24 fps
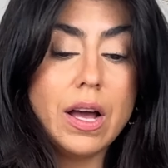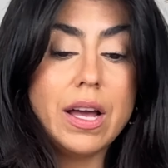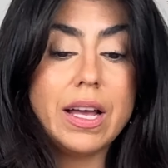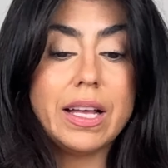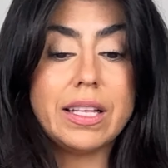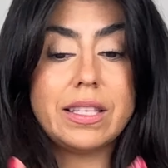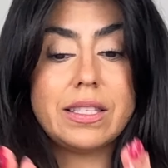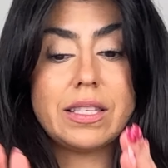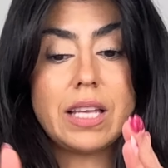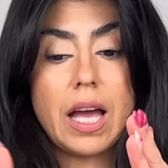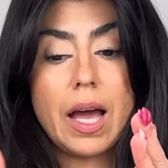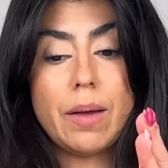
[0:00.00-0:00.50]

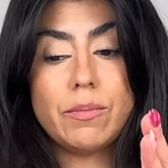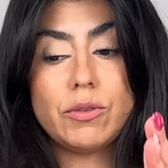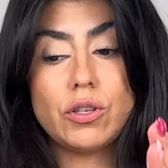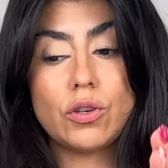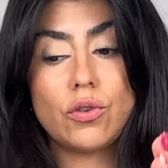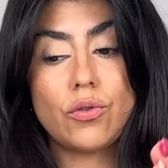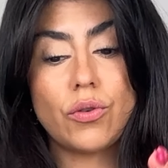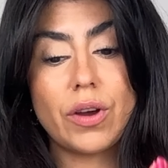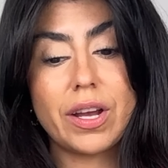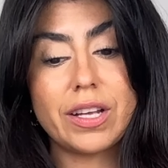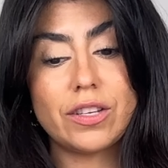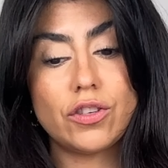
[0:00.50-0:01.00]
It's time to
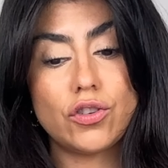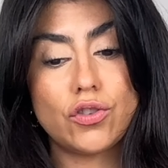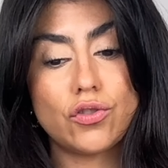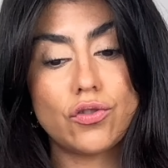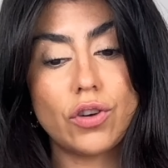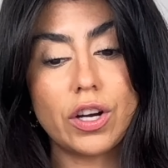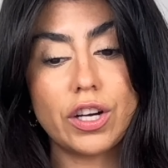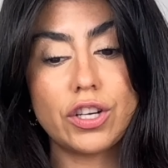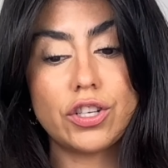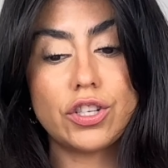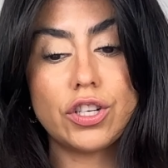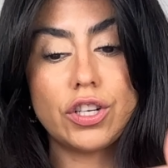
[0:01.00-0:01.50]
create
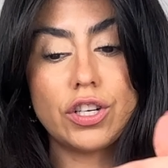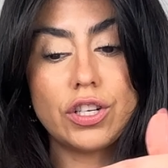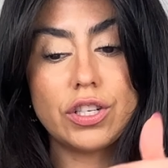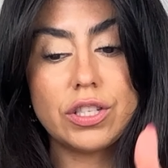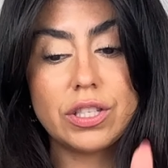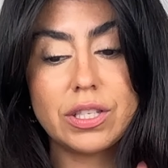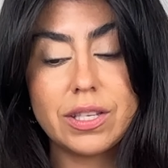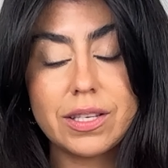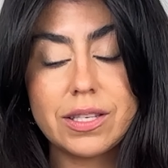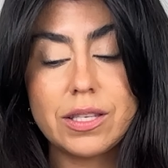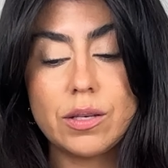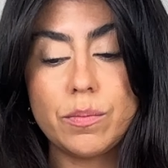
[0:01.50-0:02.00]

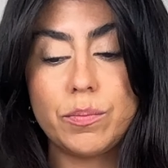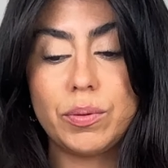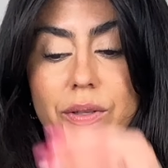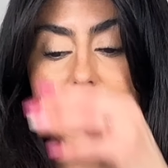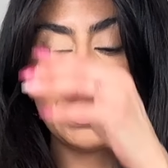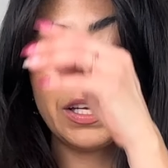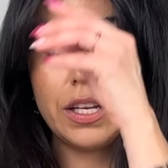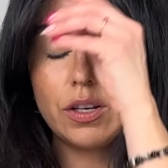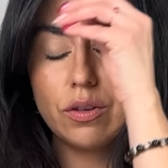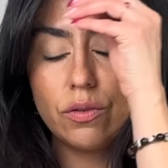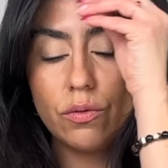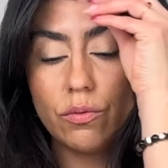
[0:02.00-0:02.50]
structure,
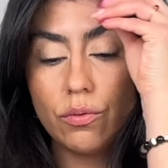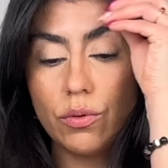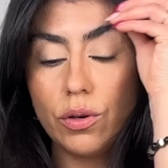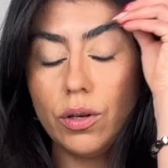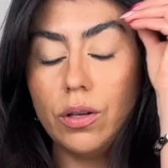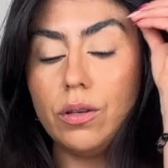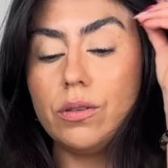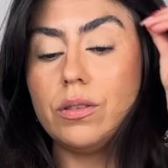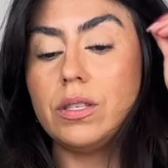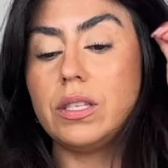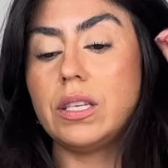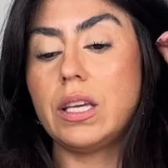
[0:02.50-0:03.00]
discipline,
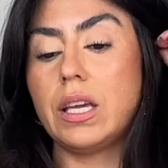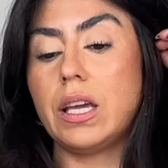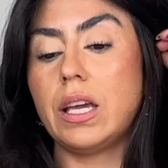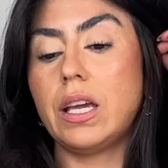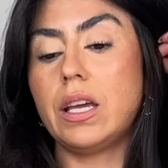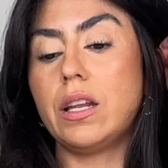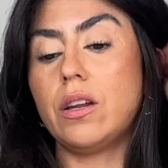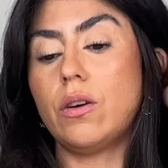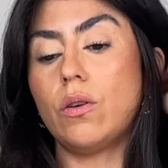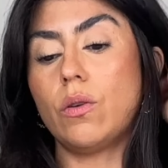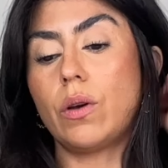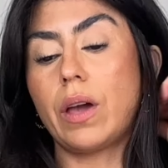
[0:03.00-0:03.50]

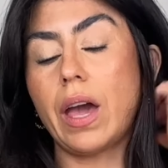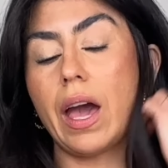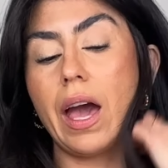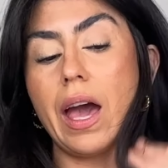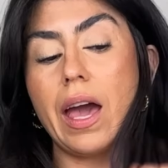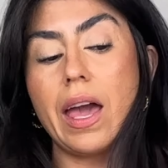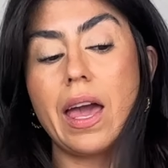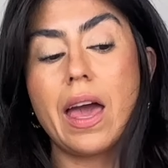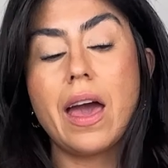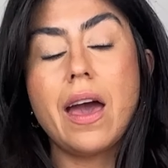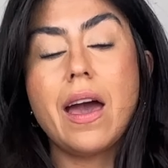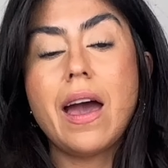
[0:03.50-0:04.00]
routine,
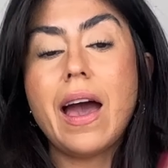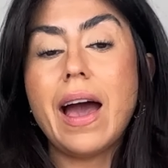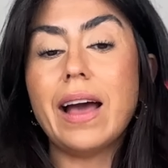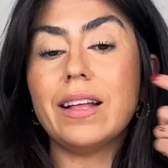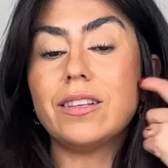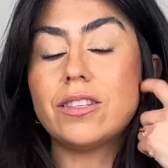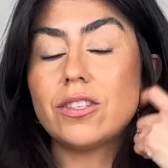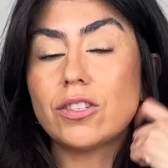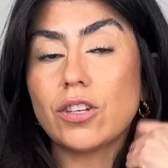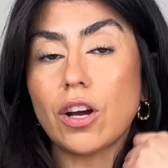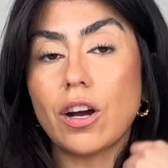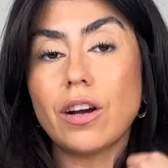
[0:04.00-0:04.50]
okay?
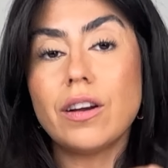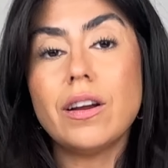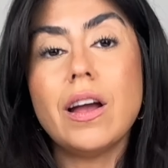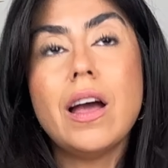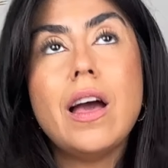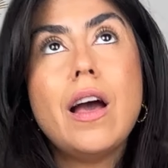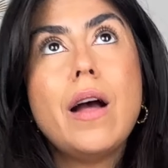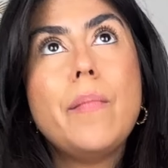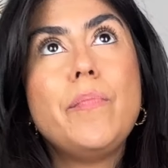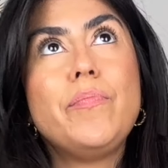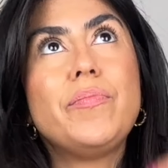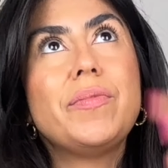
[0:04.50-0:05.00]
And start
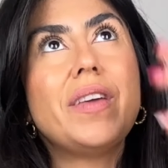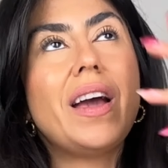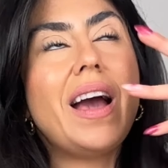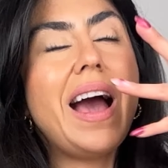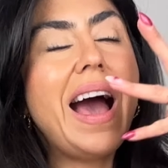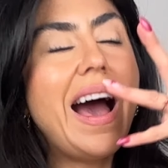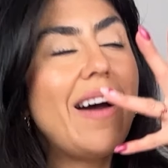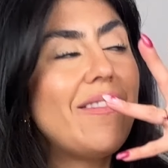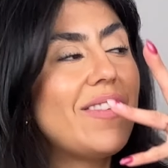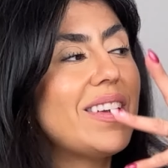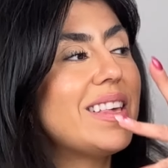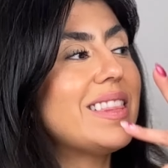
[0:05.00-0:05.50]

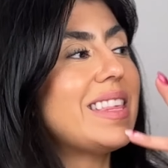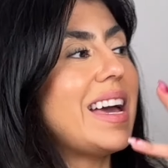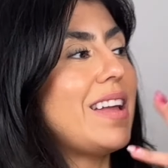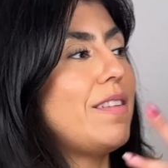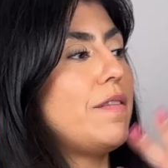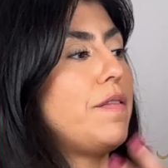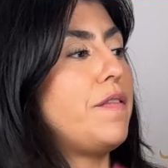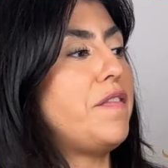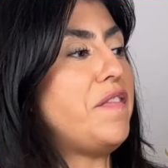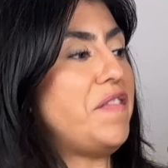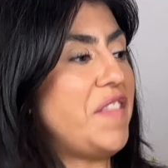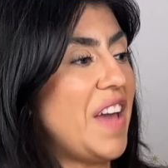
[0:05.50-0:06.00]
having
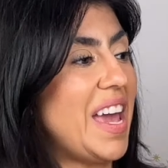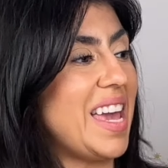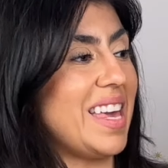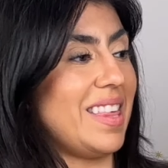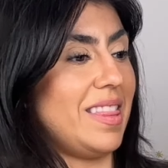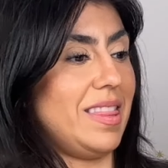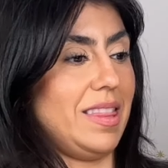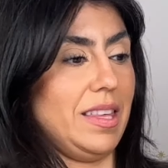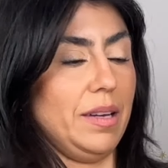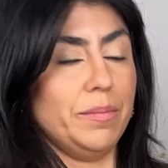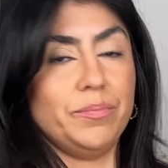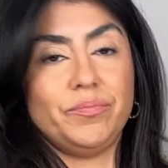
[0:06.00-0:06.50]
that
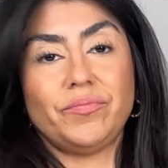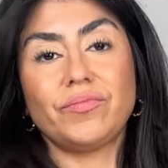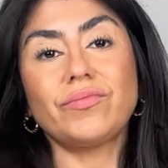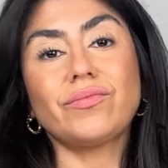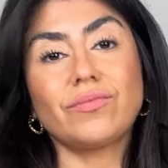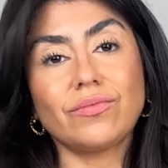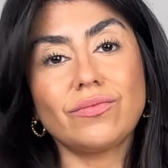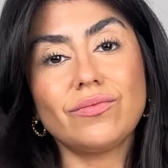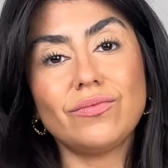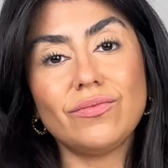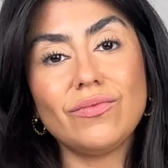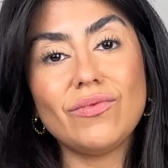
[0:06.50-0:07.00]
faith
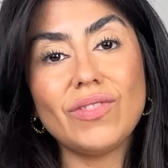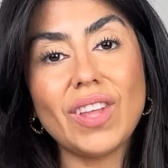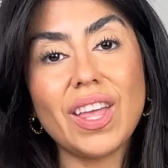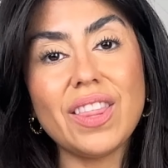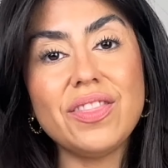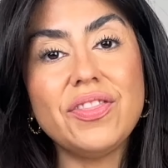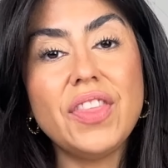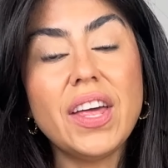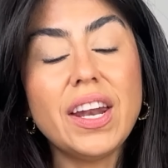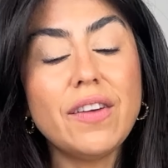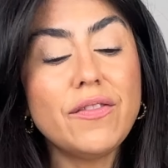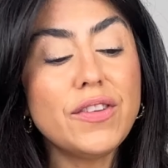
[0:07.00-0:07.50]

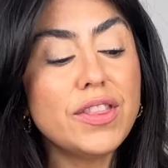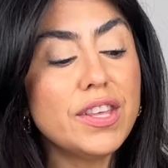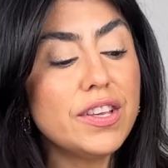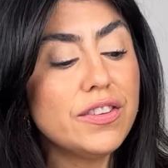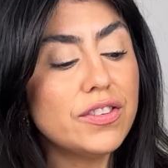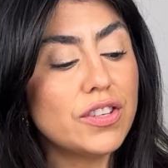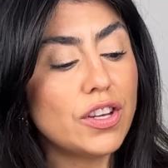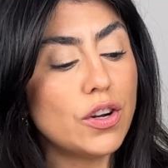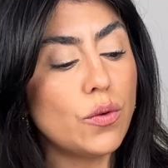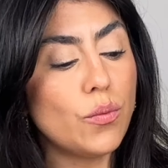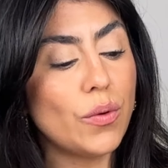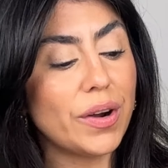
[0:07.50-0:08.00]
that
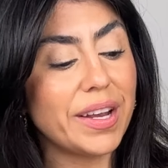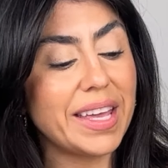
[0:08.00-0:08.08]
everything's going to work